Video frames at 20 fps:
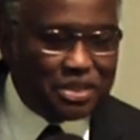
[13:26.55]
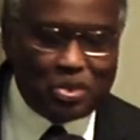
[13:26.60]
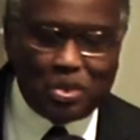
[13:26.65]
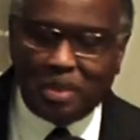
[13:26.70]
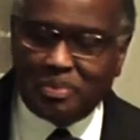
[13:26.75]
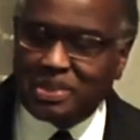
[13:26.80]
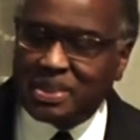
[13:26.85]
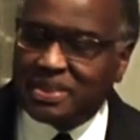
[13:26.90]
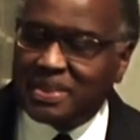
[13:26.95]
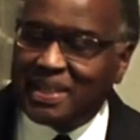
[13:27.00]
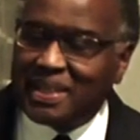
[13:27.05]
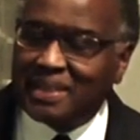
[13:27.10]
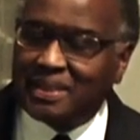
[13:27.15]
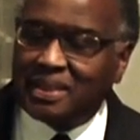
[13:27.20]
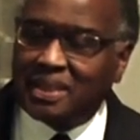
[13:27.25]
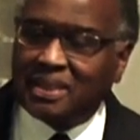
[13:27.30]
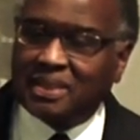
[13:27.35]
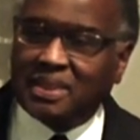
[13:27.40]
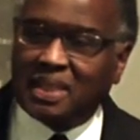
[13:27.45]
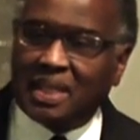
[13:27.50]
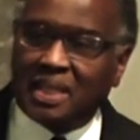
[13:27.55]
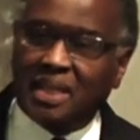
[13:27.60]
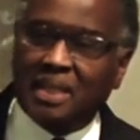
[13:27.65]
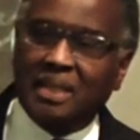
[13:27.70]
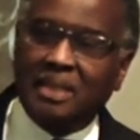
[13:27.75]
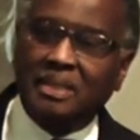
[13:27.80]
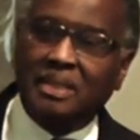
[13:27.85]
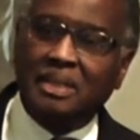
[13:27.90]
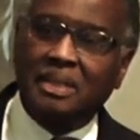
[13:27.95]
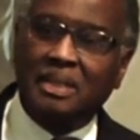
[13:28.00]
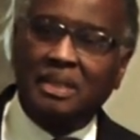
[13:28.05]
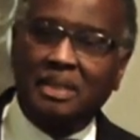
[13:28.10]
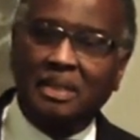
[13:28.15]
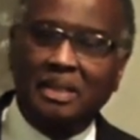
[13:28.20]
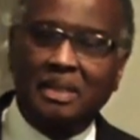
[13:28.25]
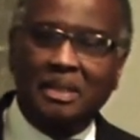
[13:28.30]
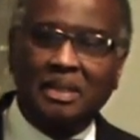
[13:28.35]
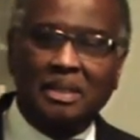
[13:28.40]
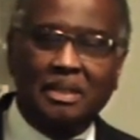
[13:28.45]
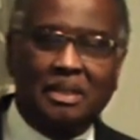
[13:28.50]
do everything they can,
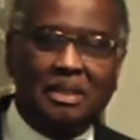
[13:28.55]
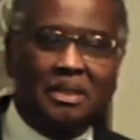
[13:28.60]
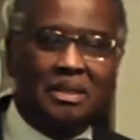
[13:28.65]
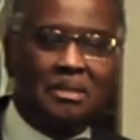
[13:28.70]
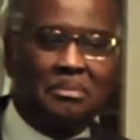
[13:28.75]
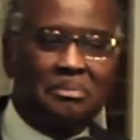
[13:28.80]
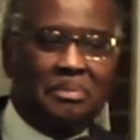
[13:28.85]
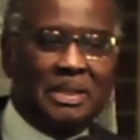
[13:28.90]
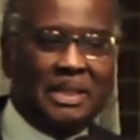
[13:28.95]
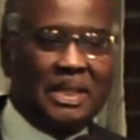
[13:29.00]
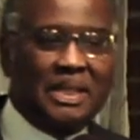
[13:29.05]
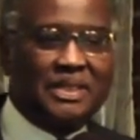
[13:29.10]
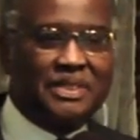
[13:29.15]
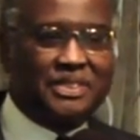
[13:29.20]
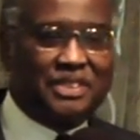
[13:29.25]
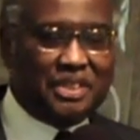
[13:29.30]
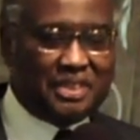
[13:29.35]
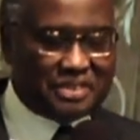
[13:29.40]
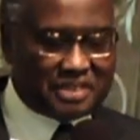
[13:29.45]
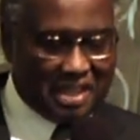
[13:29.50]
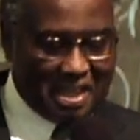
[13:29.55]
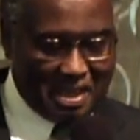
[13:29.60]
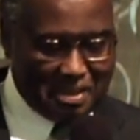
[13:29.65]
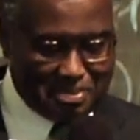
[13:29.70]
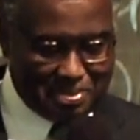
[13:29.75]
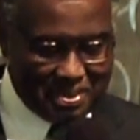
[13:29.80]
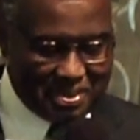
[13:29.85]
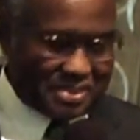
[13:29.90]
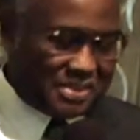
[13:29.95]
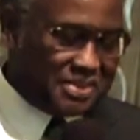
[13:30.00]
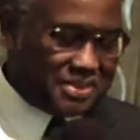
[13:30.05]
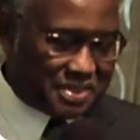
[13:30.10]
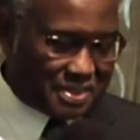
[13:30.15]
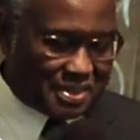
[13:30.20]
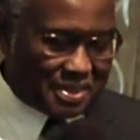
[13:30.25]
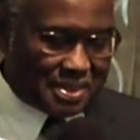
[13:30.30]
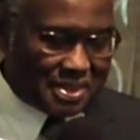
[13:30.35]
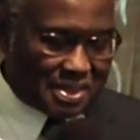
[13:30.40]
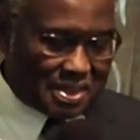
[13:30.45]
but it just happens.